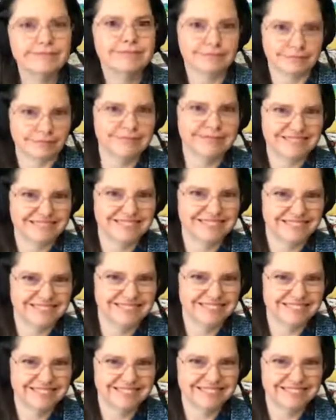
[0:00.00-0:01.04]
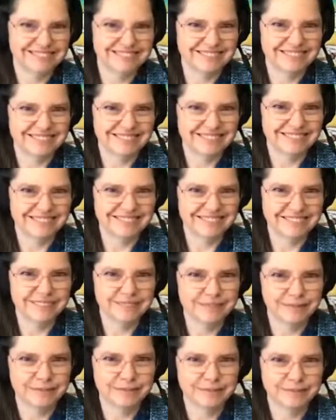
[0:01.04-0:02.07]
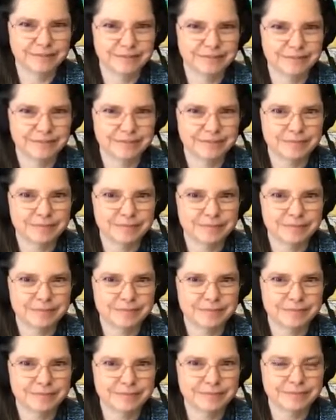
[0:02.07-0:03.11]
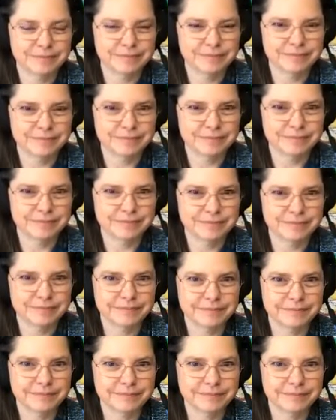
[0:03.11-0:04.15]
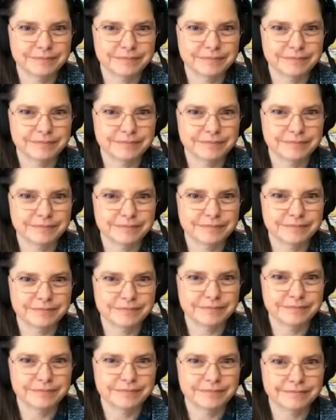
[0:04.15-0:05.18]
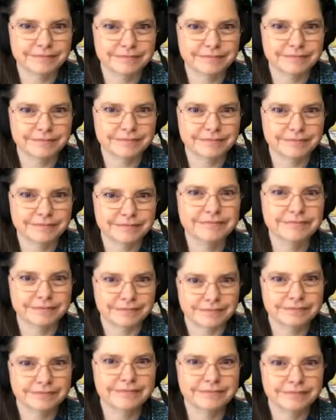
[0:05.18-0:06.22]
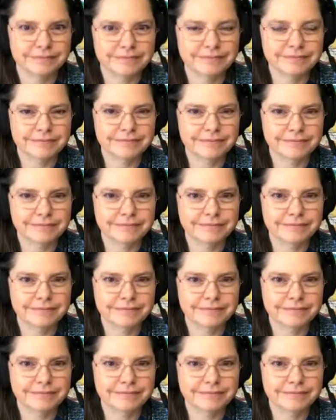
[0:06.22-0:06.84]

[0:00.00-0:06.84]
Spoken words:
(not speaking)